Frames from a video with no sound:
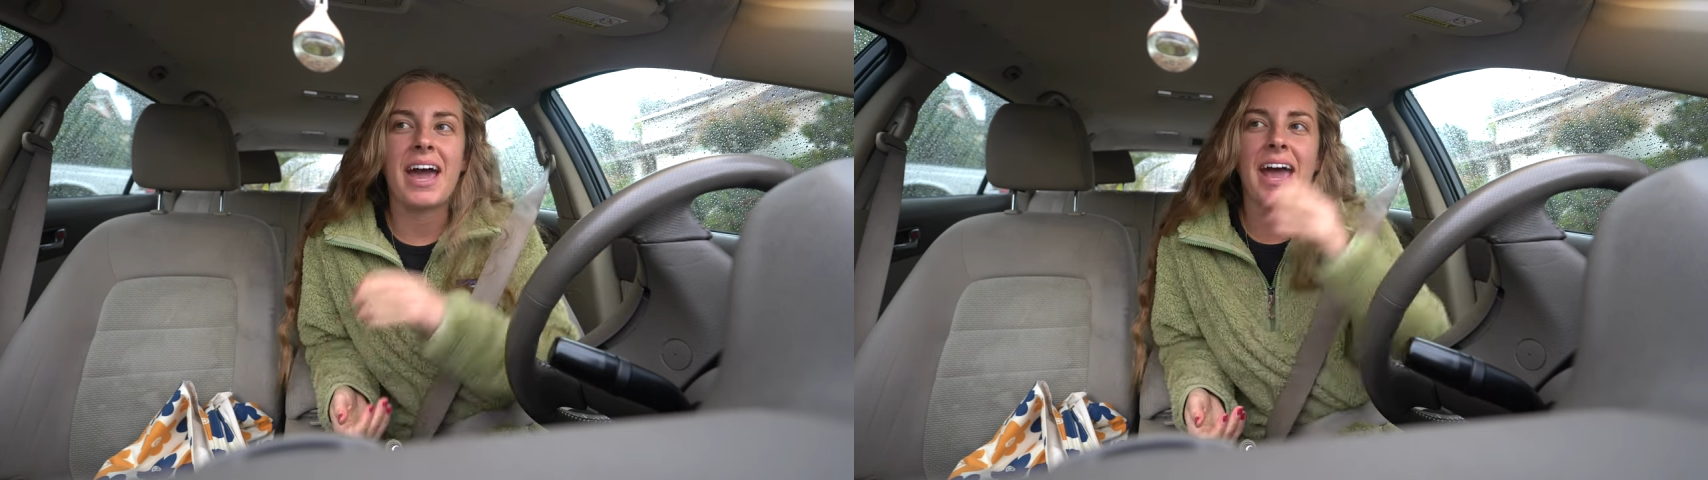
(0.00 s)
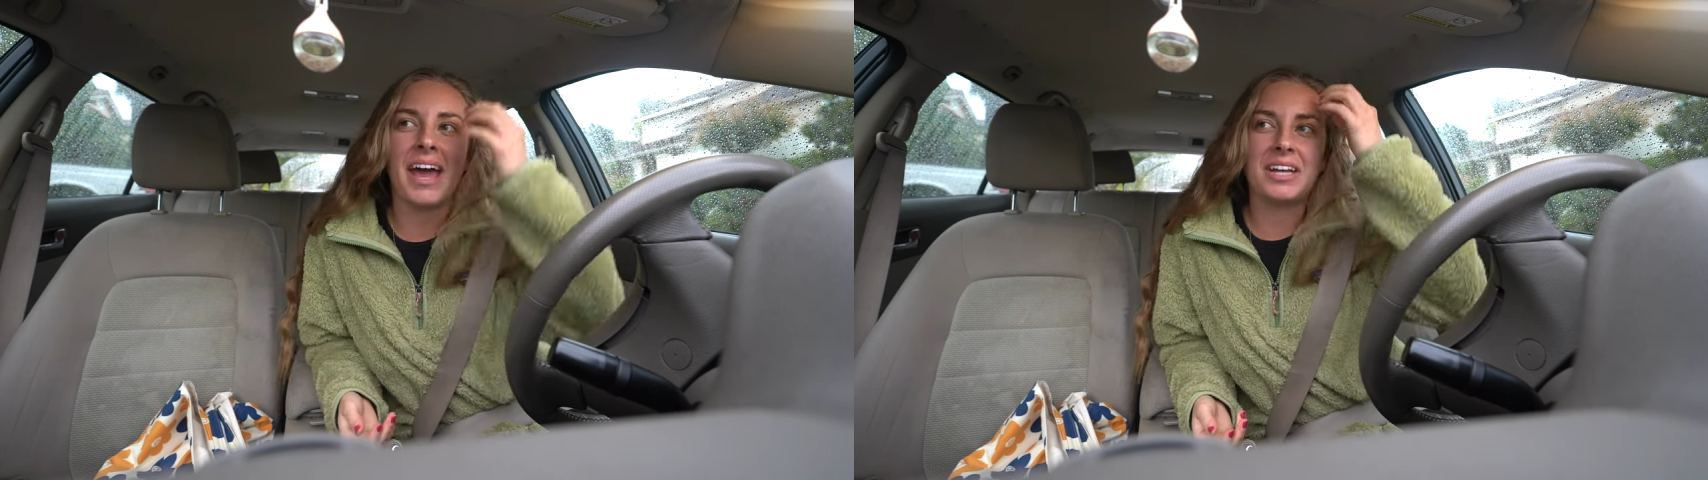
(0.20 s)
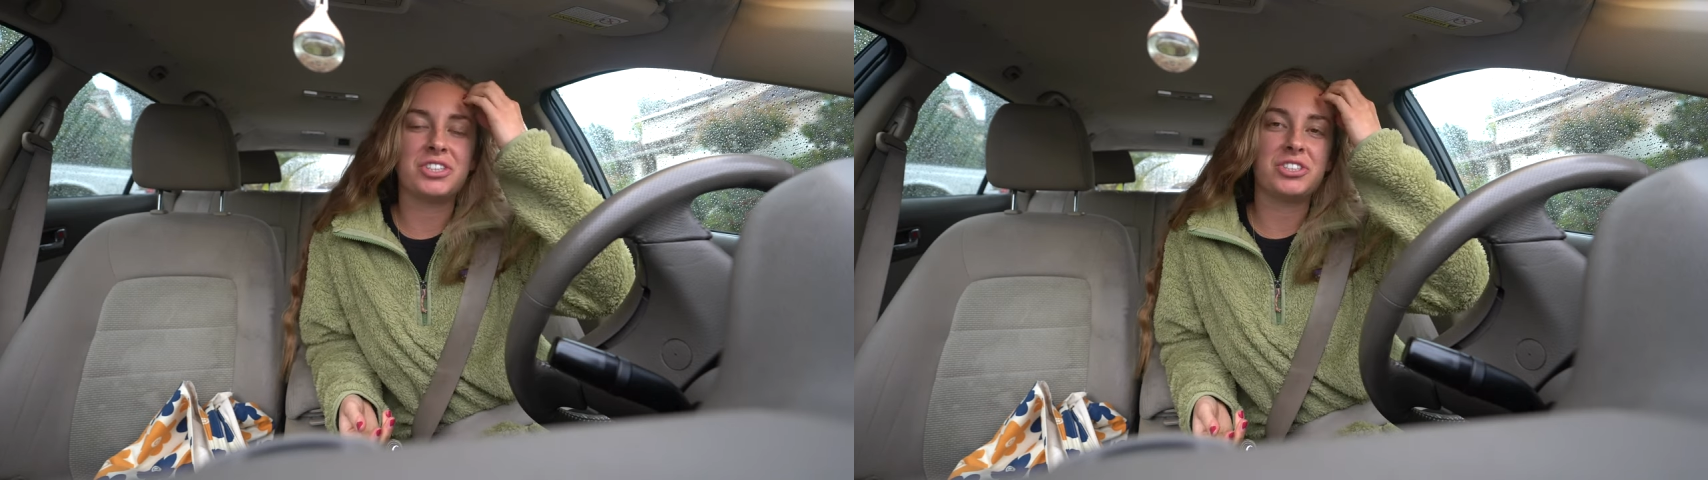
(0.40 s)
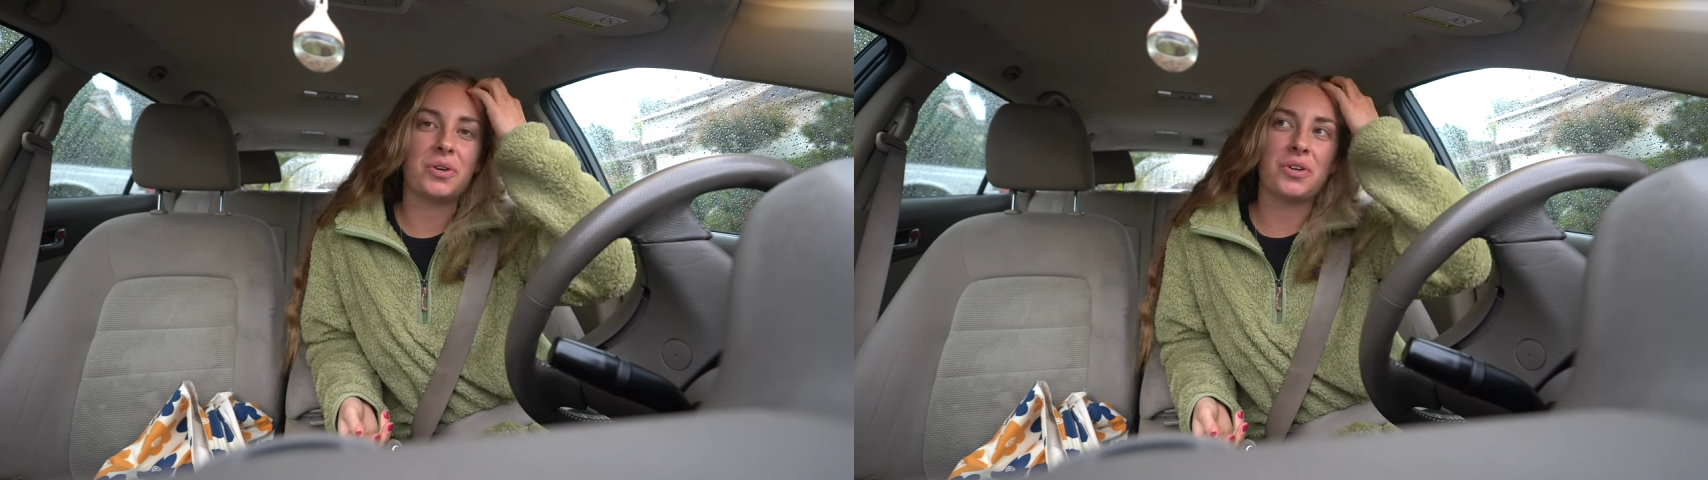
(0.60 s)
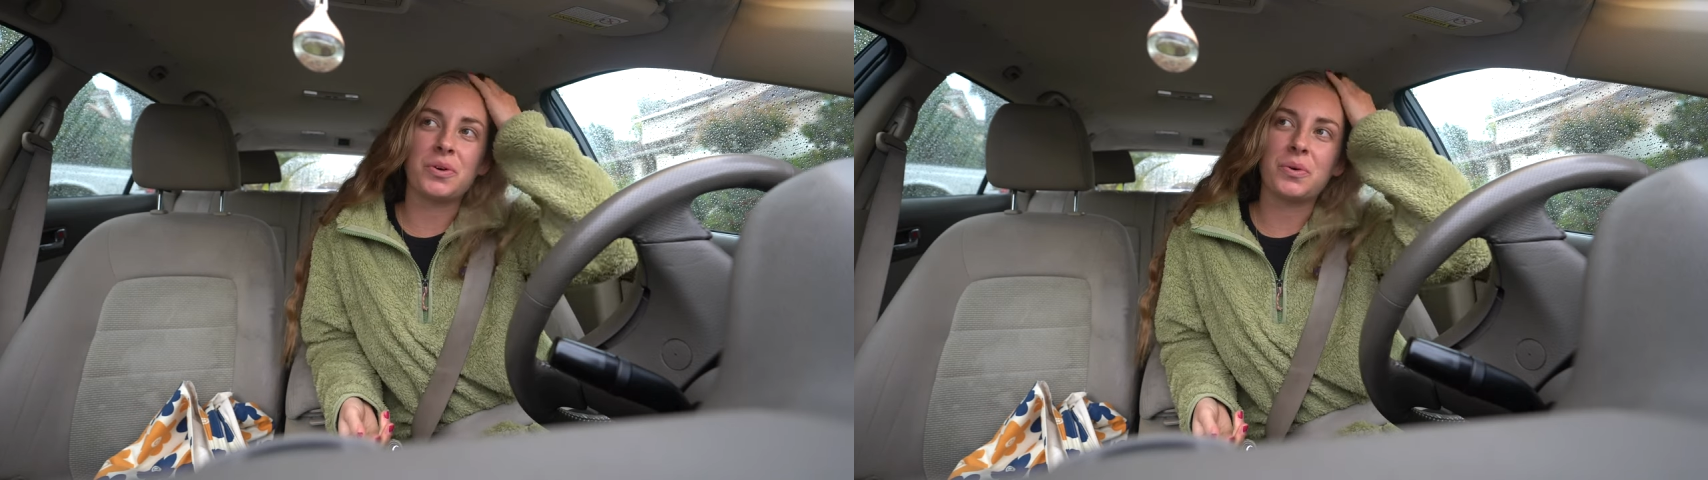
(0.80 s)
and show
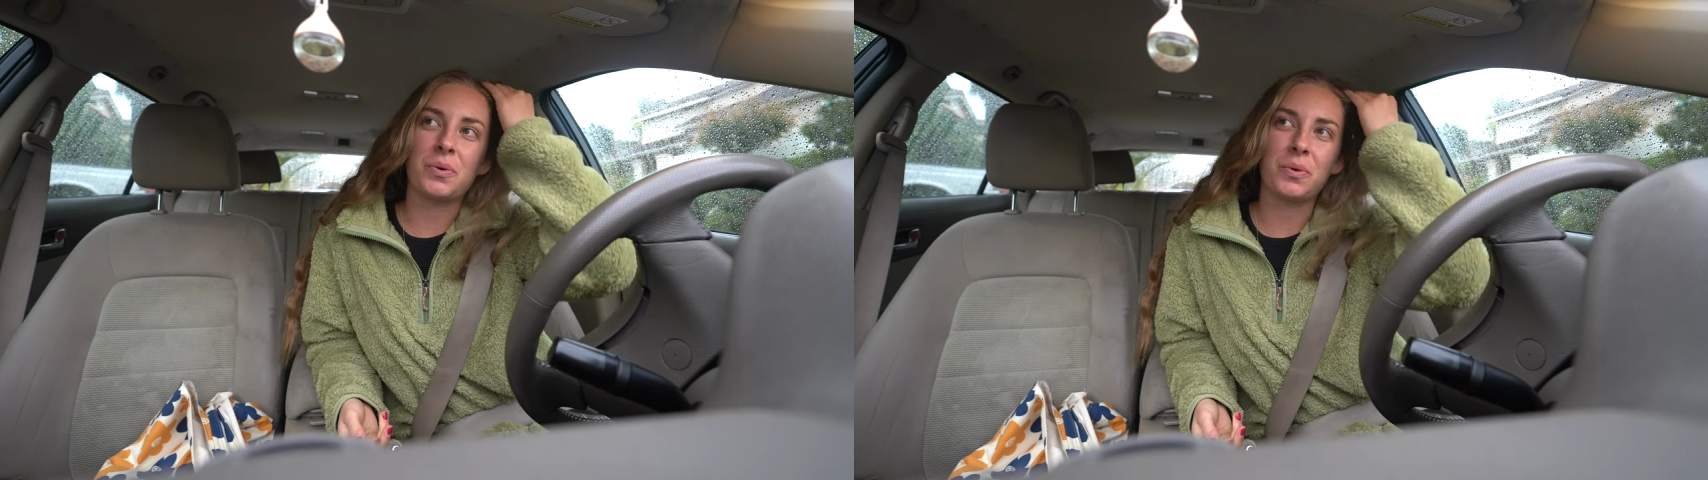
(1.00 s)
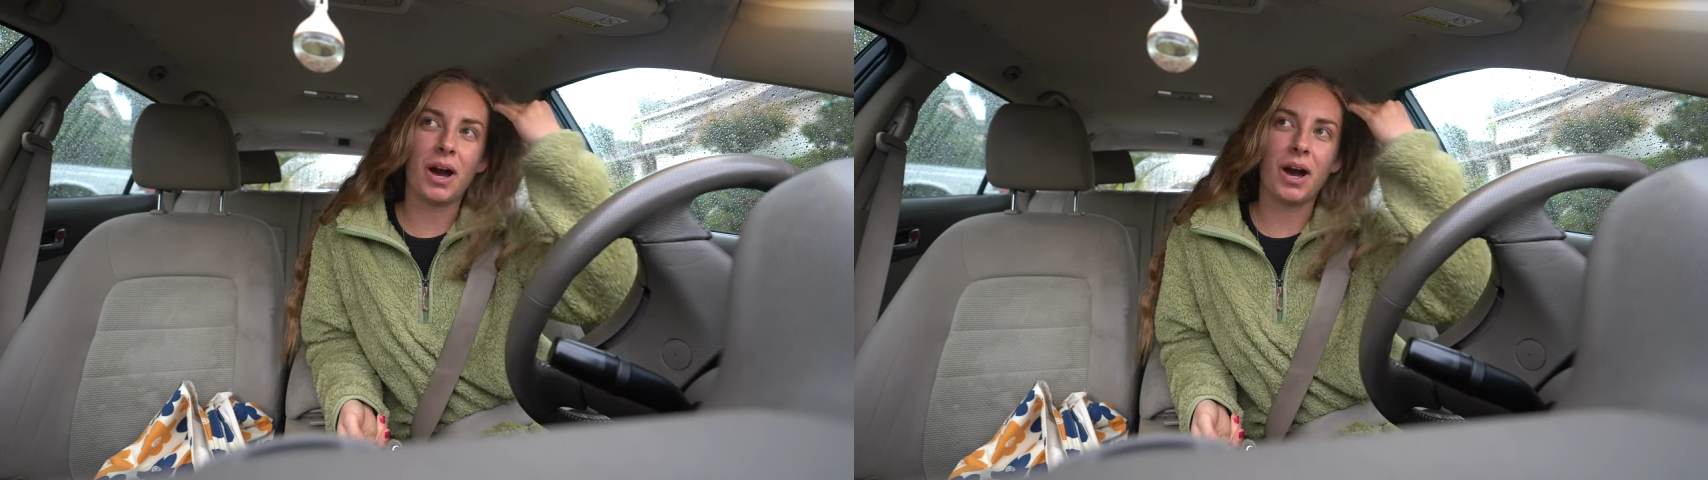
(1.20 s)
you